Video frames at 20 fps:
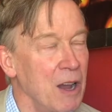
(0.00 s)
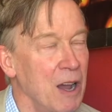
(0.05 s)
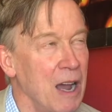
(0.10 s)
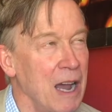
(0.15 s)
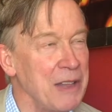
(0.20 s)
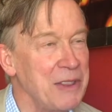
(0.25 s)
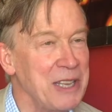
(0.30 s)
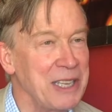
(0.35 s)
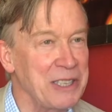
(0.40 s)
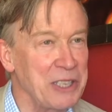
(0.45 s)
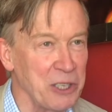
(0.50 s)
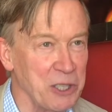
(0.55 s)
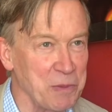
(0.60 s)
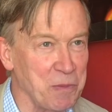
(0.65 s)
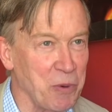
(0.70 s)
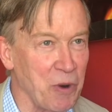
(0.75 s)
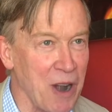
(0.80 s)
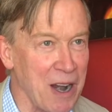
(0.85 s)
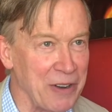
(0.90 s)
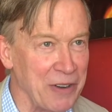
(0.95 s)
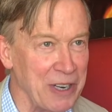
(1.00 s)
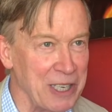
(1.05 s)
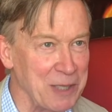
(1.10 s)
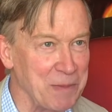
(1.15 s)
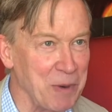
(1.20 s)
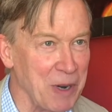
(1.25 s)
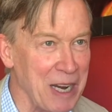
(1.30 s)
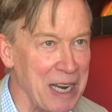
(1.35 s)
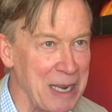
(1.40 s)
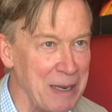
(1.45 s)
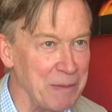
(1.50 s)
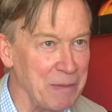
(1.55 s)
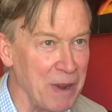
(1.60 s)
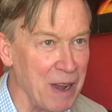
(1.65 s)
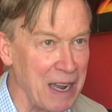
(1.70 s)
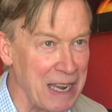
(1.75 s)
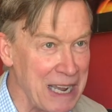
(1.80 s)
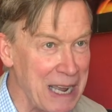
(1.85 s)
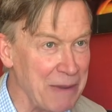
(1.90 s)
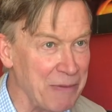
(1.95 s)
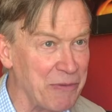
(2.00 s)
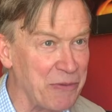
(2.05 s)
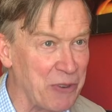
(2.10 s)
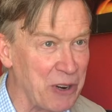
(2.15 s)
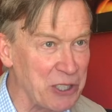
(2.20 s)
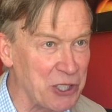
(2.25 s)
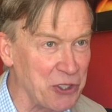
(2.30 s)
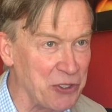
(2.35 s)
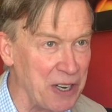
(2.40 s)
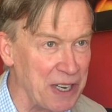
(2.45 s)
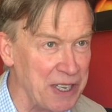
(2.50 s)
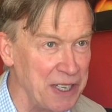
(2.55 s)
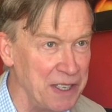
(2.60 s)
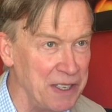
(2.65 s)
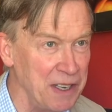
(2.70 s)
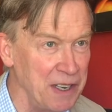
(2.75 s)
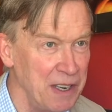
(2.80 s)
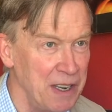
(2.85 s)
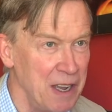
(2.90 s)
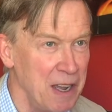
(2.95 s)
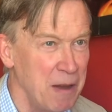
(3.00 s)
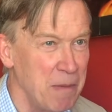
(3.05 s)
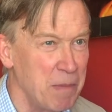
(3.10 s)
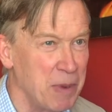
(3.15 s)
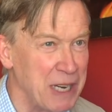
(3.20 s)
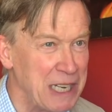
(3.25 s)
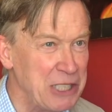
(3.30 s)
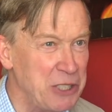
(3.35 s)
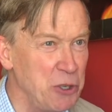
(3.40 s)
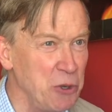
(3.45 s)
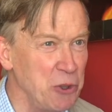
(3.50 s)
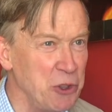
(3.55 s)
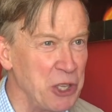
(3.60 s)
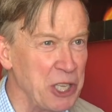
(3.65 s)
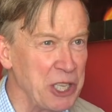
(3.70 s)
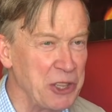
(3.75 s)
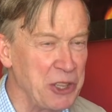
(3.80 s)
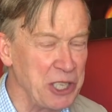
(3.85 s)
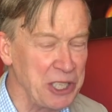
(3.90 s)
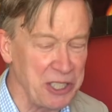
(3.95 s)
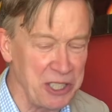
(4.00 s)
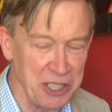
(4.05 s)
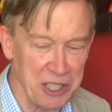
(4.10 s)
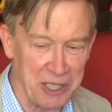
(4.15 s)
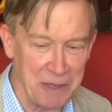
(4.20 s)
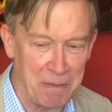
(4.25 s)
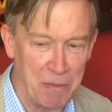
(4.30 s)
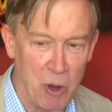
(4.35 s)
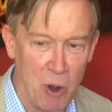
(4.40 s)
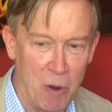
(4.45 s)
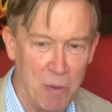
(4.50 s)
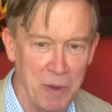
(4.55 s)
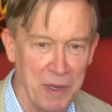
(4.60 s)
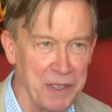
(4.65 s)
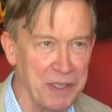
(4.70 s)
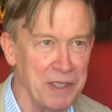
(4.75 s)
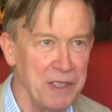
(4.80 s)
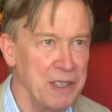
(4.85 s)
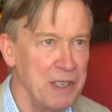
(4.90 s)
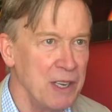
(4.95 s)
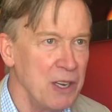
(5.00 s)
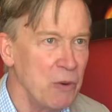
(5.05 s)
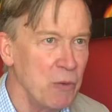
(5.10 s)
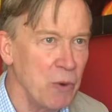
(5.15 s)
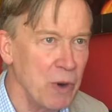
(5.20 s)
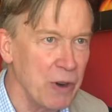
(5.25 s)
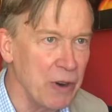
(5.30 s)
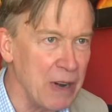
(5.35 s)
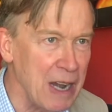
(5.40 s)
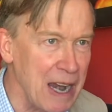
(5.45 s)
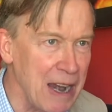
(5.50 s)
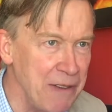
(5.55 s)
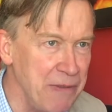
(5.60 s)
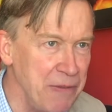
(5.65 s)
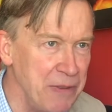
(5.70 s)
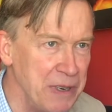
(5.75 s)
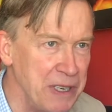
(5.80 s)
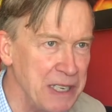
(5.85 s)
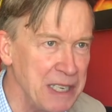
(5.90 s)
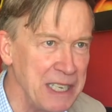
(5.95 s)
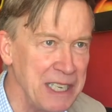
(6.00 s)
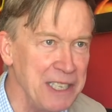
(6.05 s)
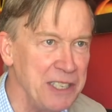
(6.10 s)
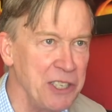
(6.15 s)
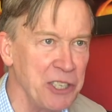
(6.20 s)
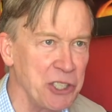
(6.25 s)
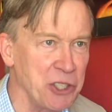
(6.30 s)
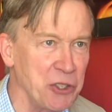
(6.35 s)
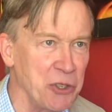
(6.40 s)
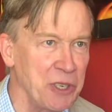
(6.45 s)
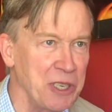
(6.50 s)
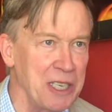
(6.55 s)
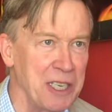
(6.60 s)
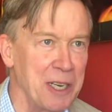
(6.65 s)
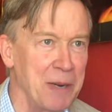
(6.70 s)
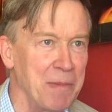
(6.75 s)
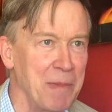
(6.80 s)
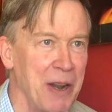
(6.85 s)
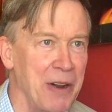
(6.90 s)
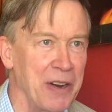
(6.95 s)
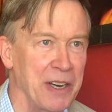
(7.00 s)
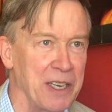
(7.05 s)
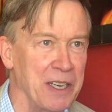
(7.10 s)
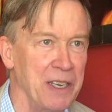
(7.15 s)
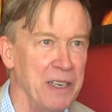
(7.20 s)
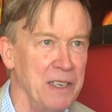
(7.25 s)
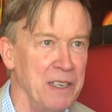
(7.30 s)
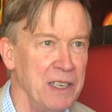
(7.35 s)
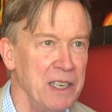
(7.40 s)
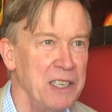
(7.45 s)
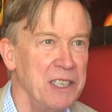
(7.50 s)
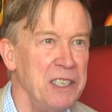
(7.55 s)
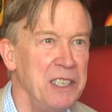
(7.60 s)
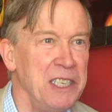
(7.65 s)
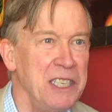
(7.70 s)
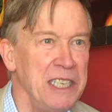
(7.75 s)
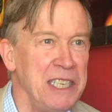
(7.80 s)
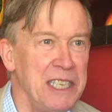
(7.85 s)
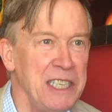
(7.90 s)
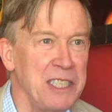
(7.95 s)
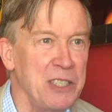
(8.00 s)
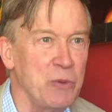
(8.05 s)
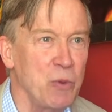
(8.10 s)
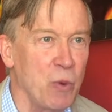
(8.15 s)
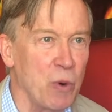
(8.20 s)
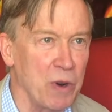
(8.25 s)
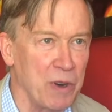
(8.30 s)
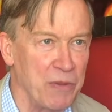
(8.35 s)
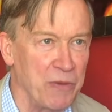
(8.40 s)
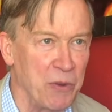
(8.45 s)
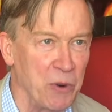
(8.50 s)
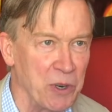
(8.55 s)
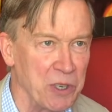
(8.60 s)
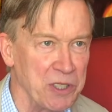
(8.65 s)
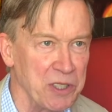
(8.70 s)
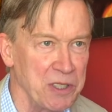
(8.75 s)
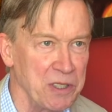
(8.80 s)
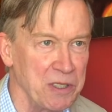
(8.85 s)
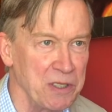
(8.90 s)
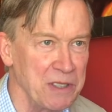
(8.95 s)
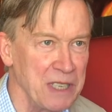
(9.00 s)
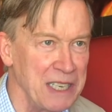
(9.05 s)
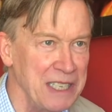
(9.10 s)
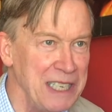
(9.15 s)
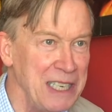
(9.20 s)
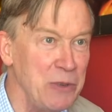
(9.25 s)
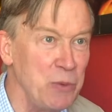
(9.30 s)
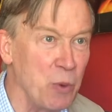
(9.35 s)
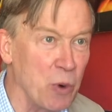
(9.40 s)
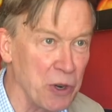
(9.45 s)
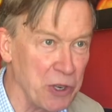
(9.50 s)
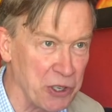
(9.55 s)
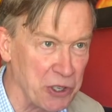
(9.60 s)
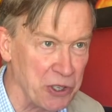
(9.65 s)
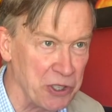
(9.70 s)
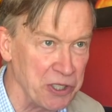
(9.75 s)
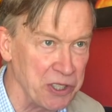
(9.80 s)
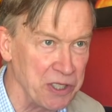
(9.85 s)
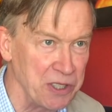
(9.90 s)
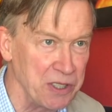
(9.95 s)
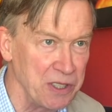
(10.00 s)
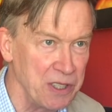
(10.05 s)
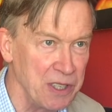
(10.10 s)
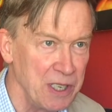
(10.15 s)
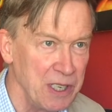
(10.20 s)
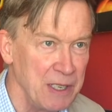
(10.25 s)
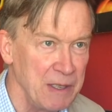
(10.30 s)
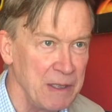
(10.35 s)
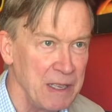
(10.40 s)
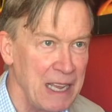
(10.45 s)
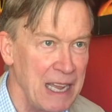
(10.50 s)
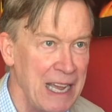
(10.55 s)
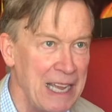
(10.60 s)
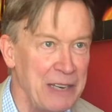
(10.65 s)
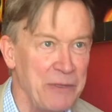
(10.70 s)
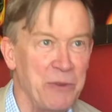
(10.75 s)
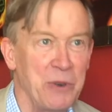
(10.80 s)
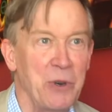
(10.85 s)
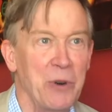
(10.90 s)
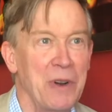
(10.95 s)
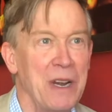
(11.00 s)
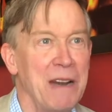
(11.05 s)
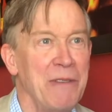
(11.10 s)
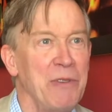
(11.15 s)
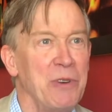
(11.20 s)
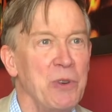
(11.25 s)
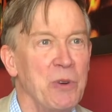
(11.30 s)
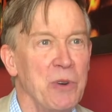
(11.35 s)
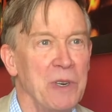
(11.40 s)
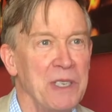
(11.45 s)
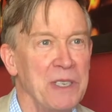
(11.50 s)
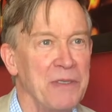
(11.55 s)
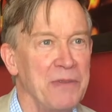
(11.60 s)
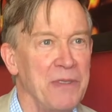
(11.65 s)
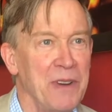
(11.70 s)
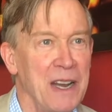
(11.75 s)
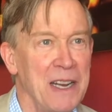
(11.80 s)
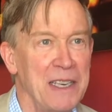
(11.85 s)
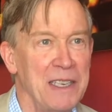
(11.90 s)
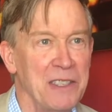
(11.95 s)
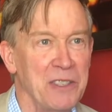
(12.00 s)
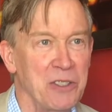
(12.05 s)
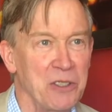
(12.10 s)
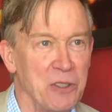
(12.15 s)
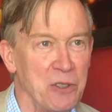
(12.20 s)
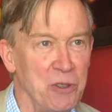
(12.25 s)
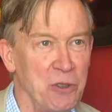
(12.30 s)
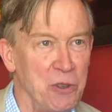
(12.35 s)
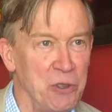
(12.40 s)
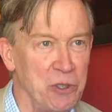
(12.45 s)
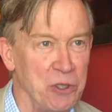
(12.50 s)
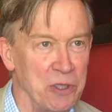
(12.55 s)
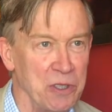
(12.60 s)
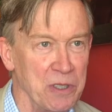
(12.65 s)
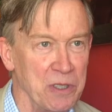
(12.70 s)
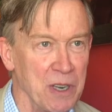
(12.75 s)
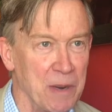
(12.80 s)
I think there's progress, but I am frustrated. But I do think this is a moment where every industry in America needs workforce. They need workers. And if we were ever going to find a solution,